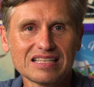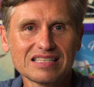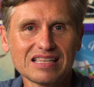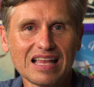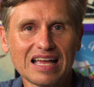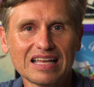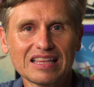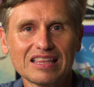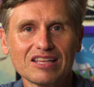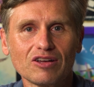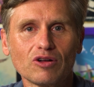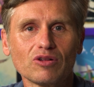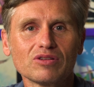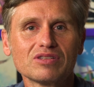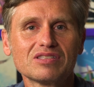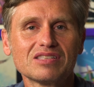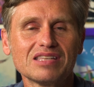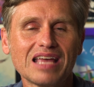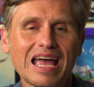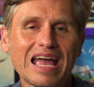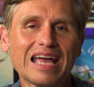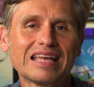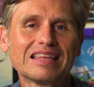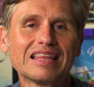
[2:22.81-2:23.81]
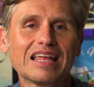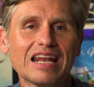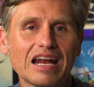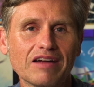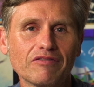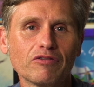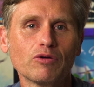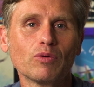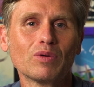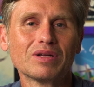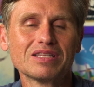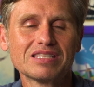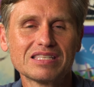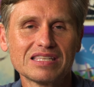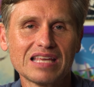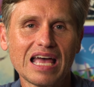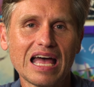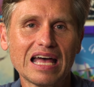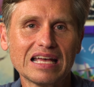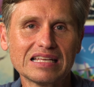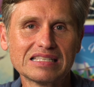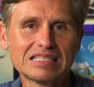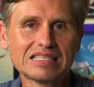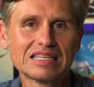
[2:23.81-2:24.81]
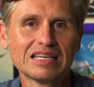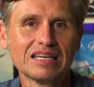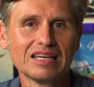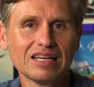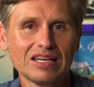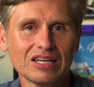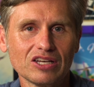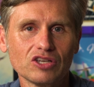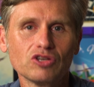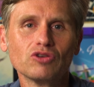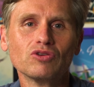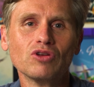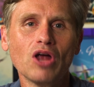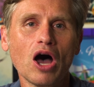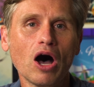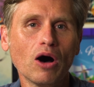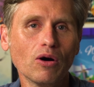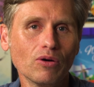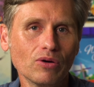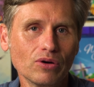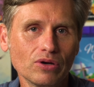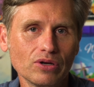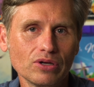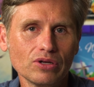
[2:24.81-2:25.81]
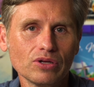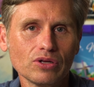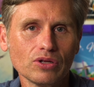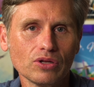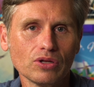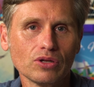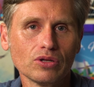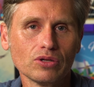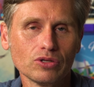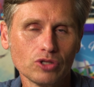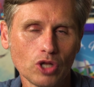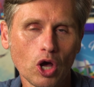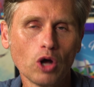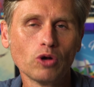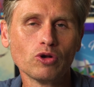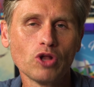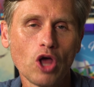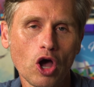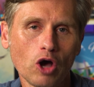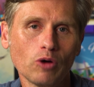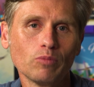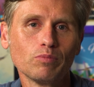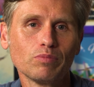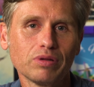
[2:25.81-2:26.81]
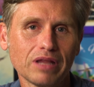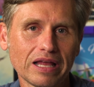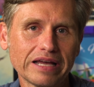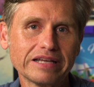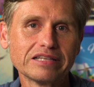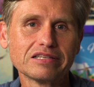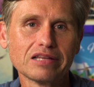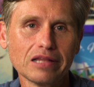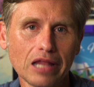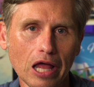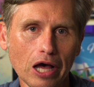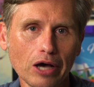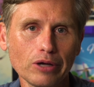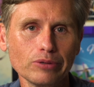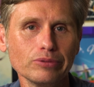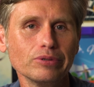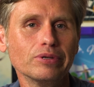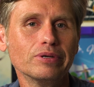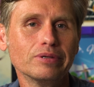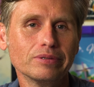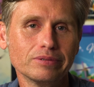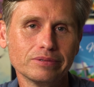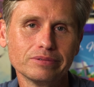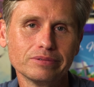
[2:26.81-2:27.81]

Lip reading: it's like the old saying that everyone says, you know, no gnome plays alone.